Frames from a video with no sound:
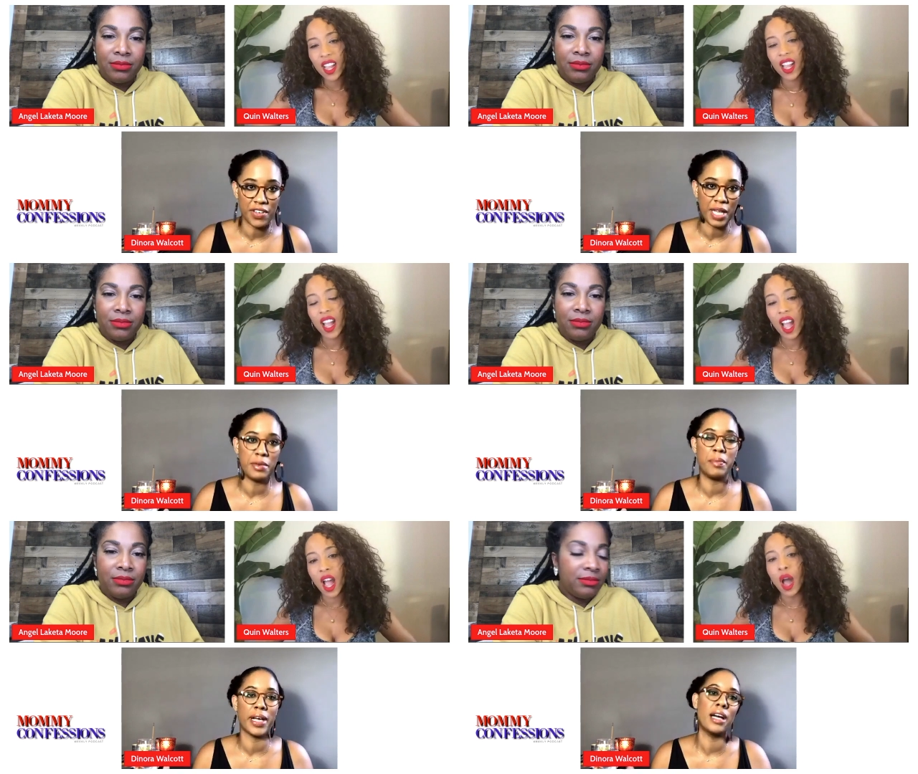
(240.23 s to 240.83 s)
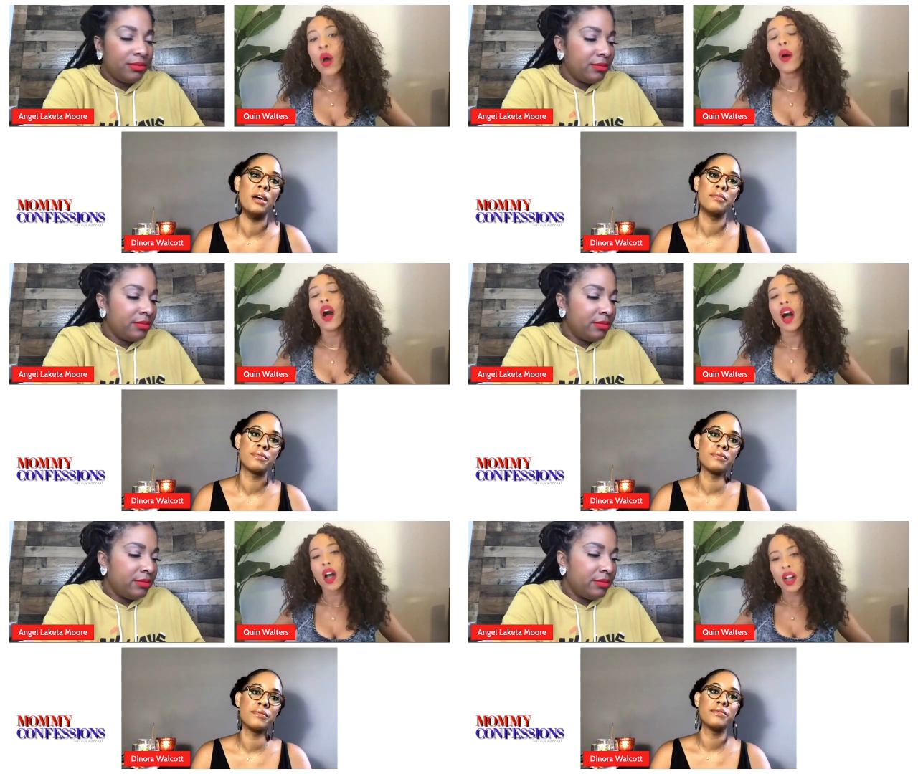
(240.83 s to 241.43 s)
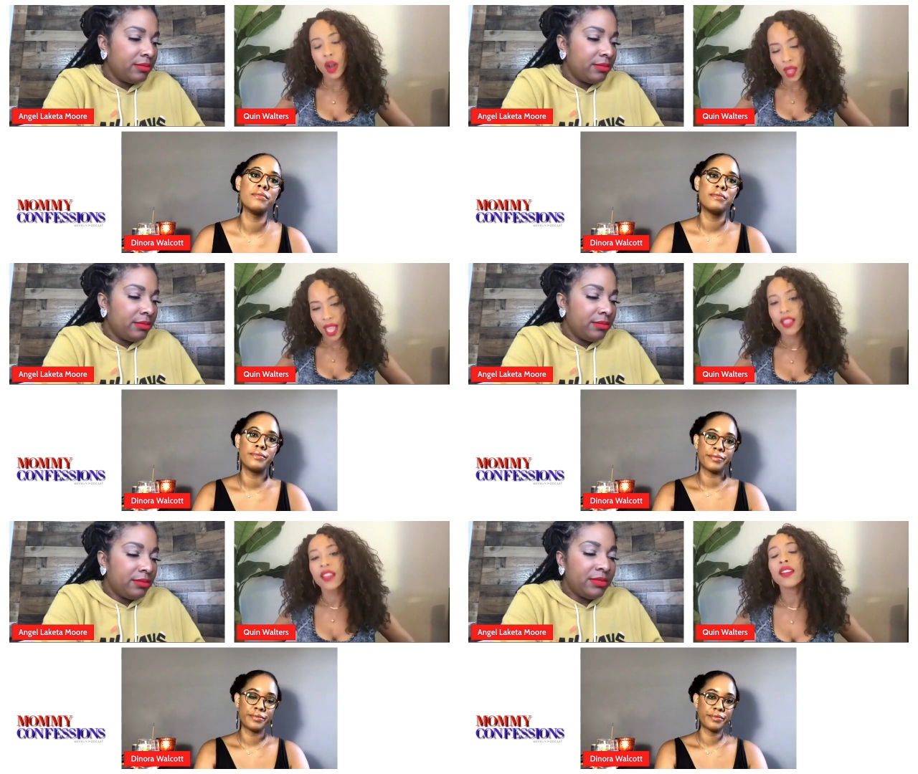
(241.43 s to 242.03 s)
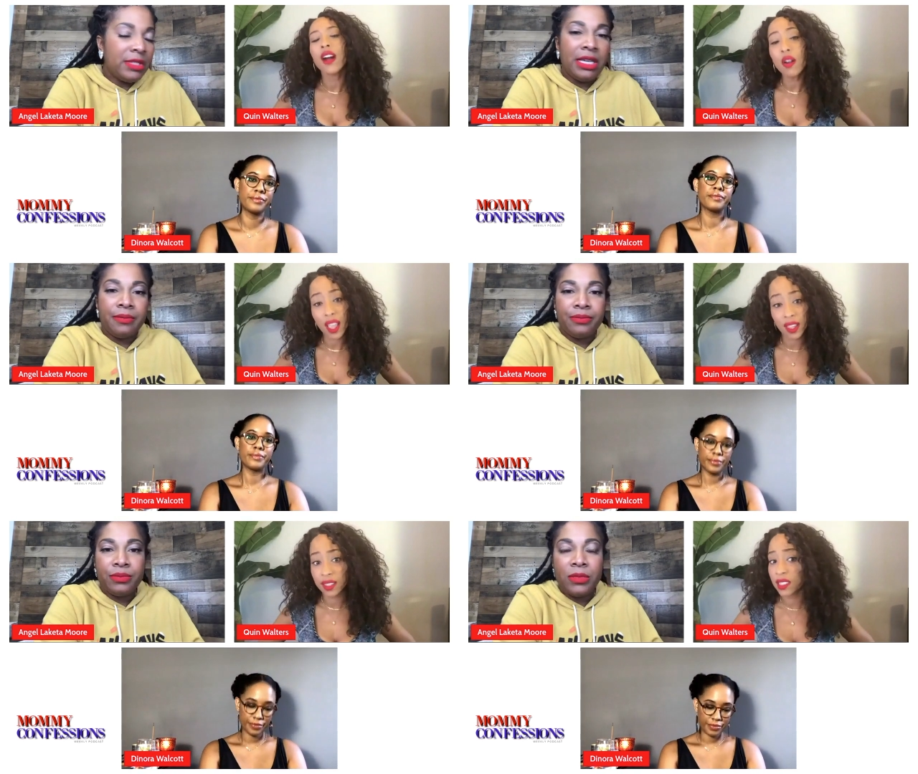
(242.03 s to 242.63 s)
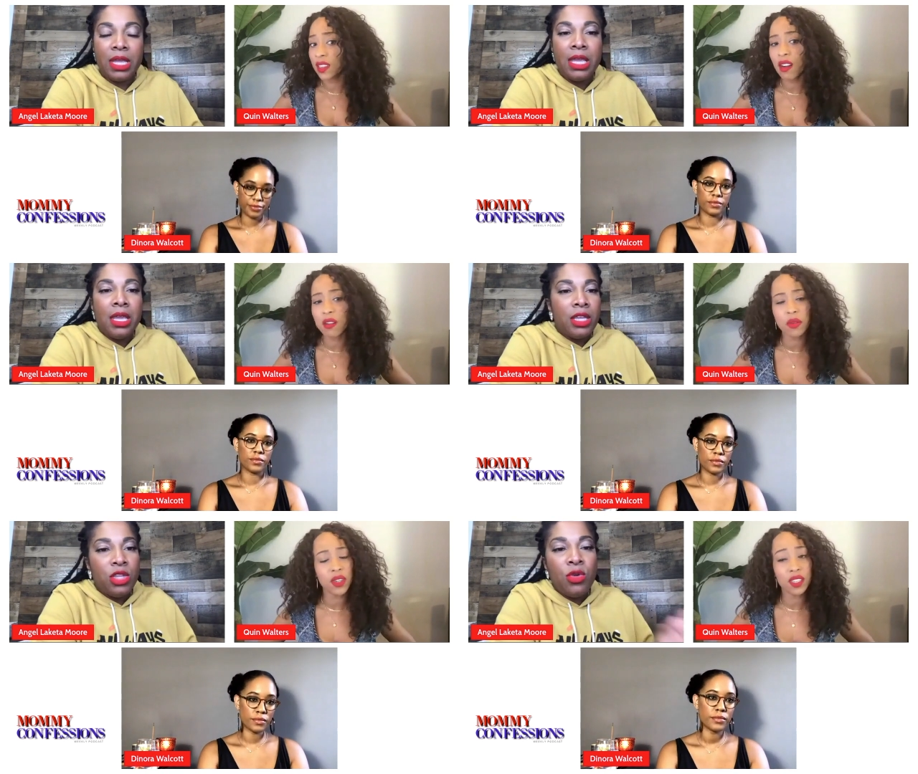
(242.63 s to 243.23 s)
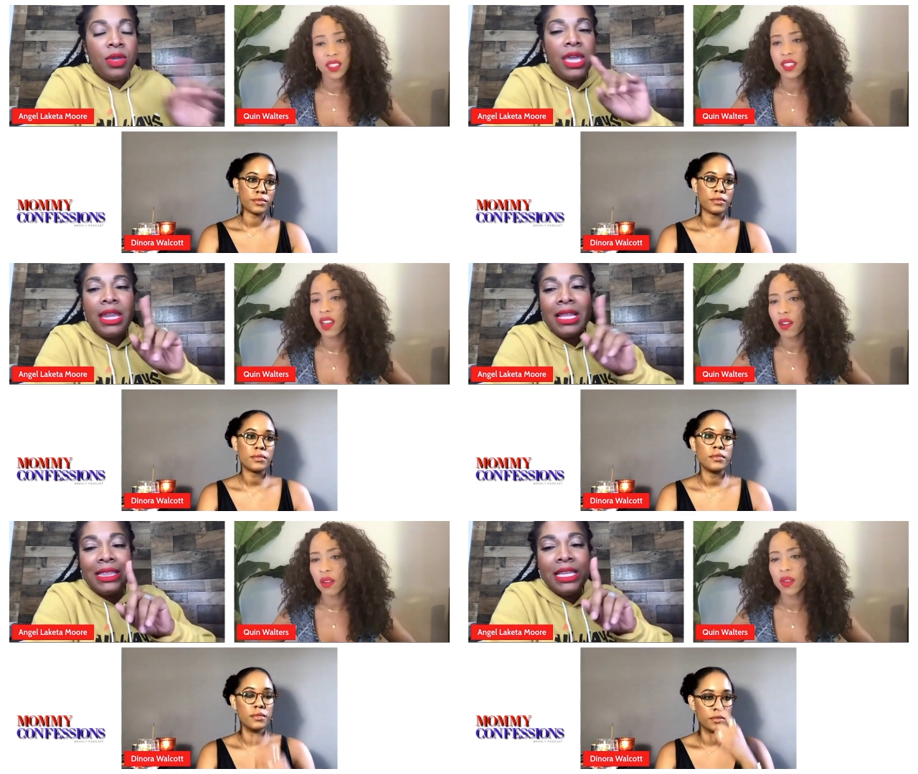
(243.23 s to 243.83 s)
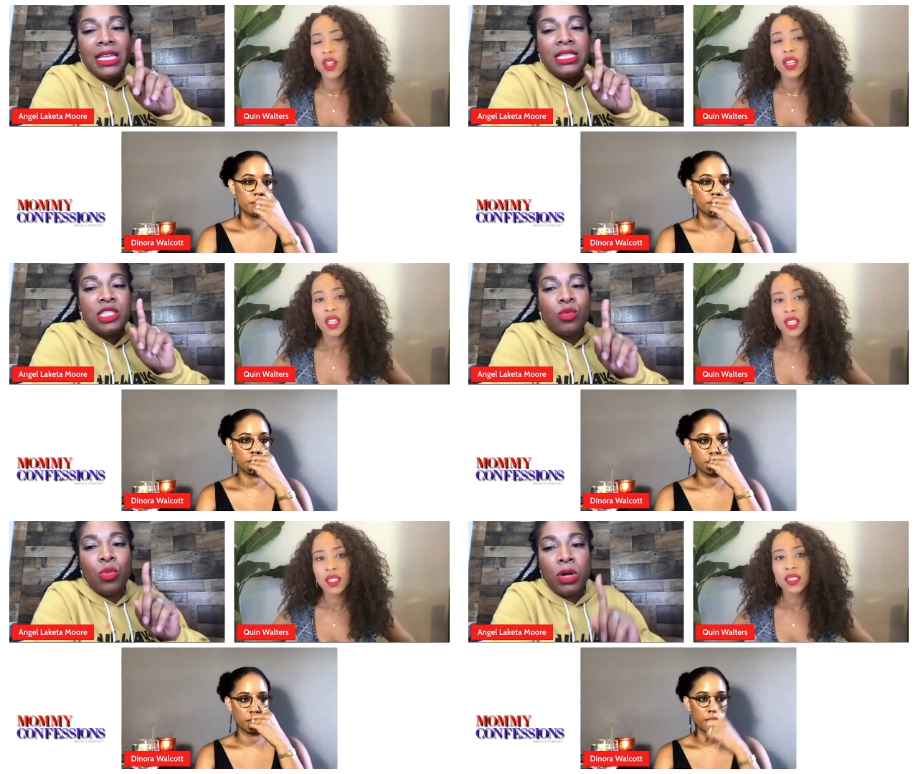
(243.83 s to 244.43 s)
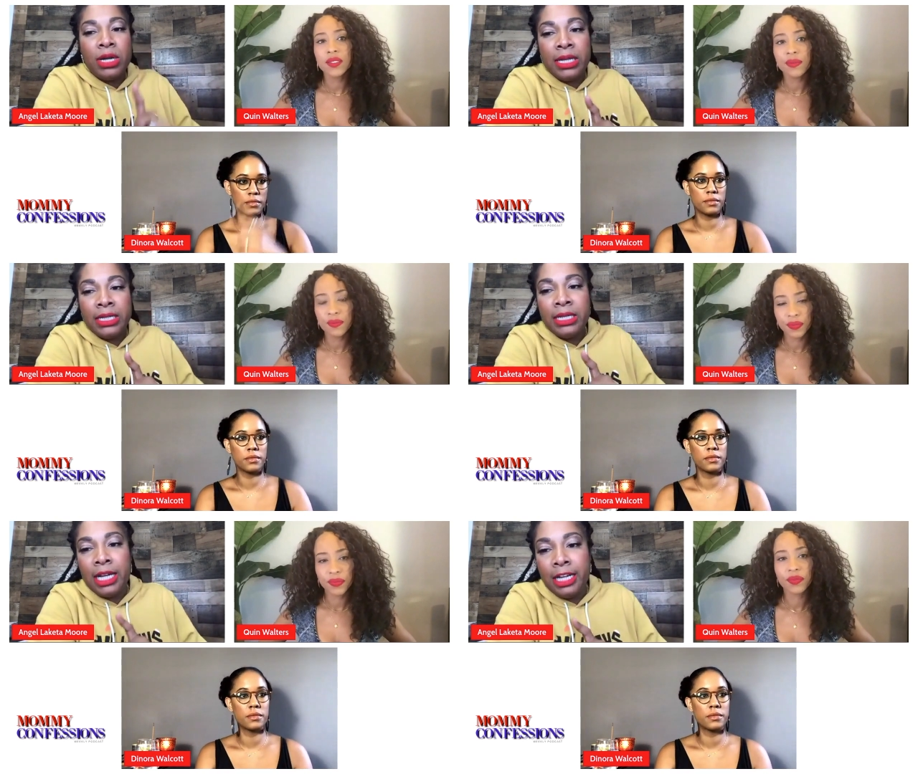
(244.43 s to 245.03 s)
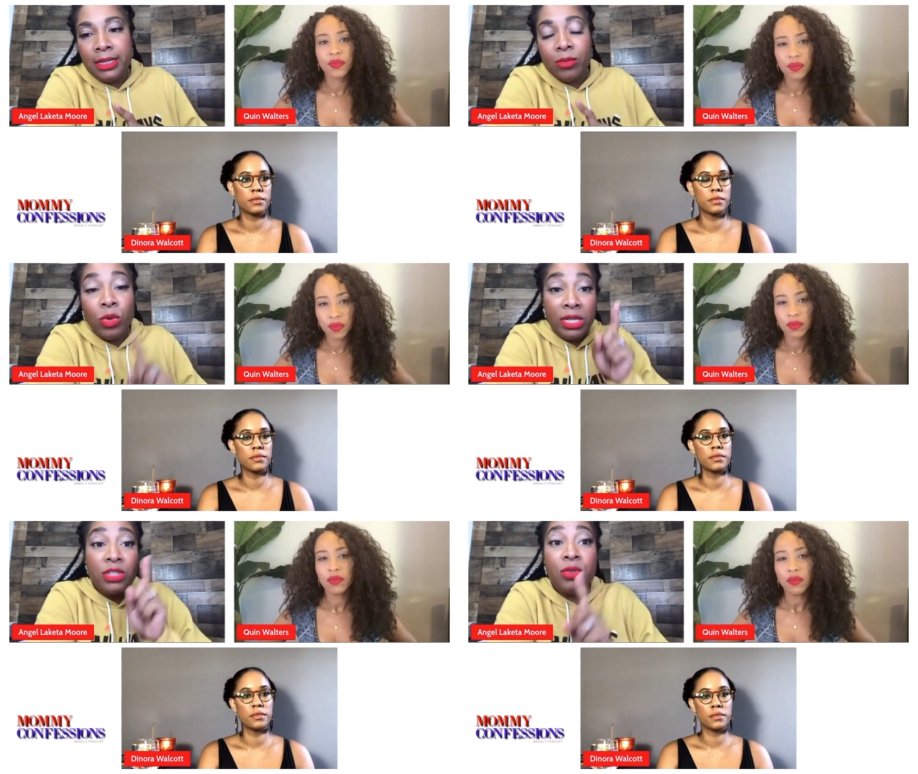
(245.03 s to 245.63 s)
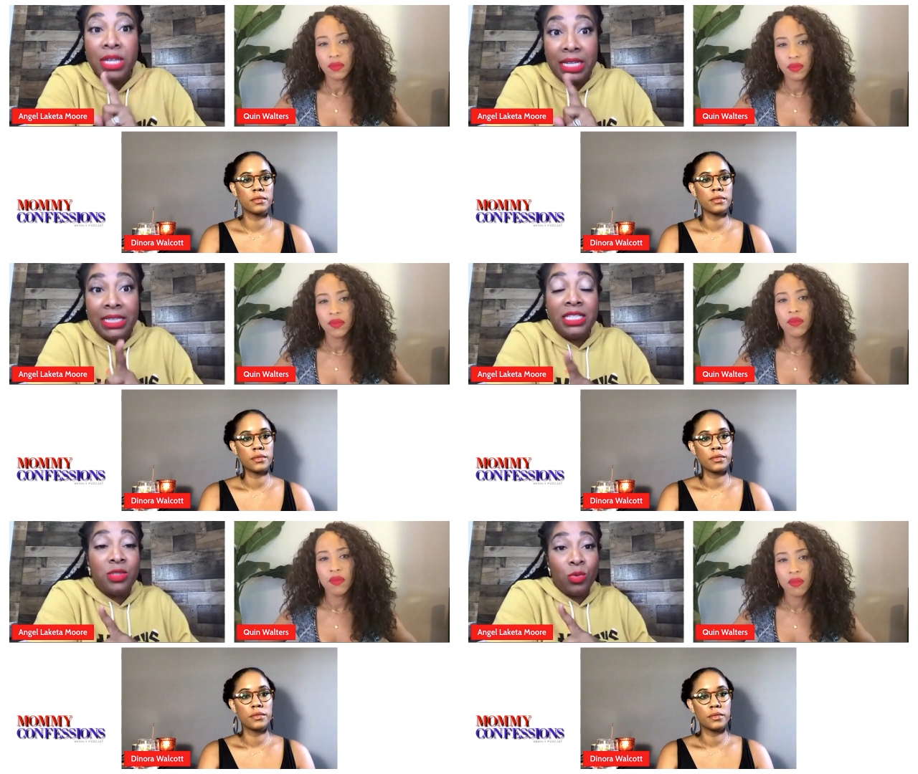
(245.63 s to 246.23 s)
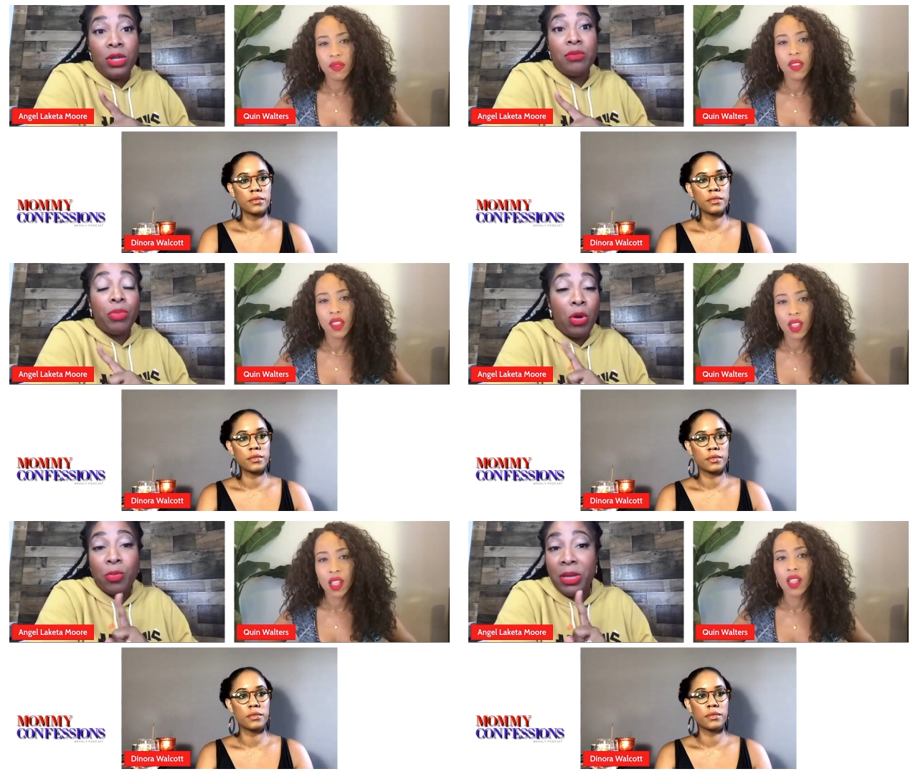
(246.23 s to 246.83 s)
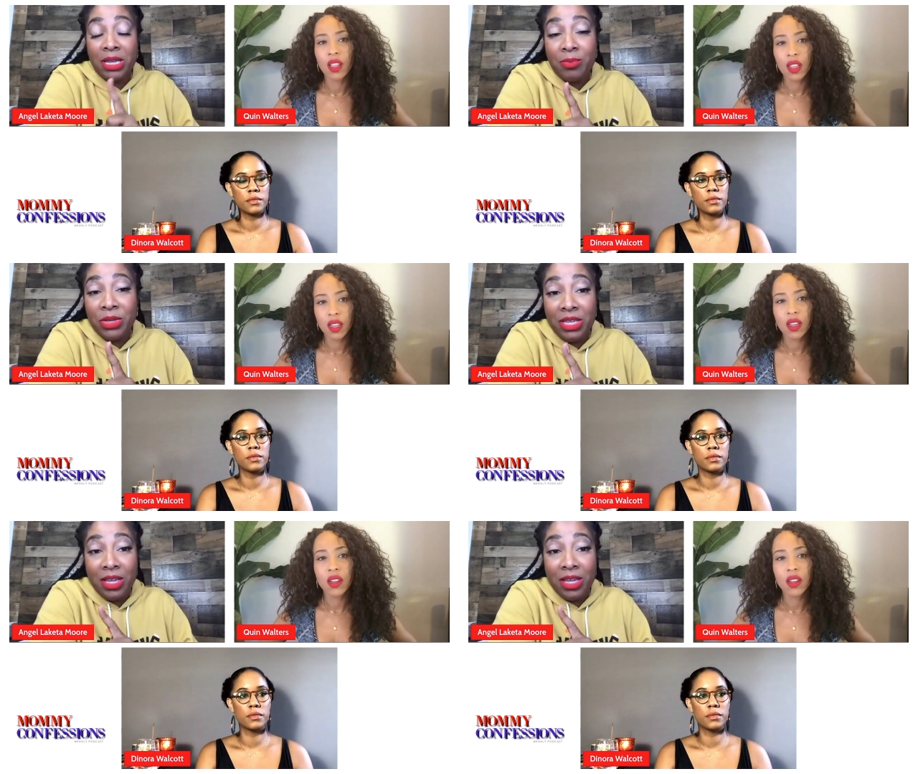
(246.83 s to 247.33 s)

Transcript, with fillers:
Speaker 1: for them to pick up.
Speaker 2: Okay. Okay. Good to know. Good to know. You get at least one. Um, one, you get at least one bulk pickup a